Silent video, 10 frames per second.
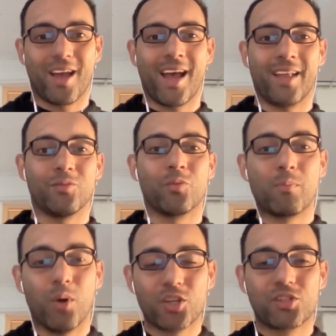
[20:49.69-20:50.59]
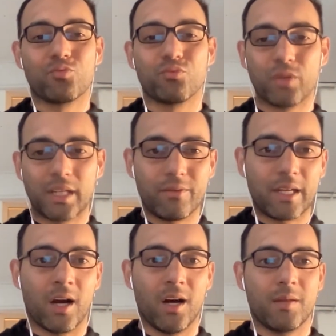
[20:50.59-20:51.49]
And we pushed really, really
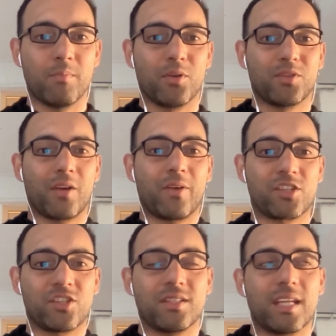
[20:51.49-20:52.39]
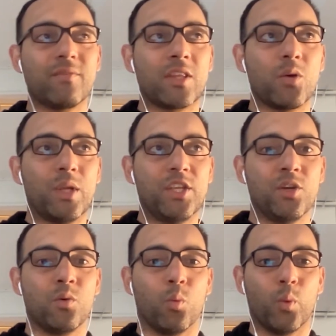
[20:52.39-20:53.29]
hard in both directions, even though we
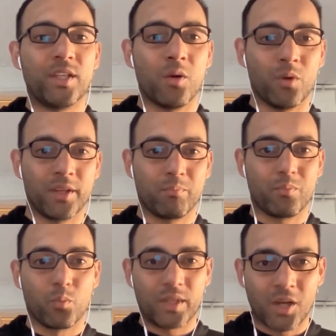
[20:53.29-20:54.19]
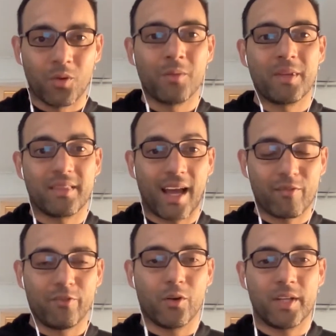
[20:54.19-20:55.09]
knew we don't want to be
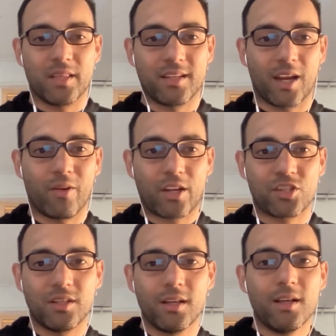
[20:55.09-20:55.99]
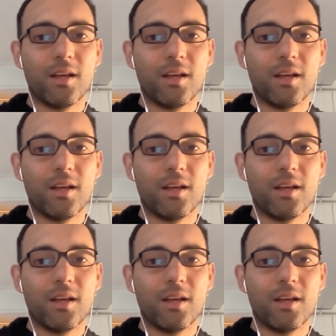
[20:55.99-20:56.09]
that far in either direction.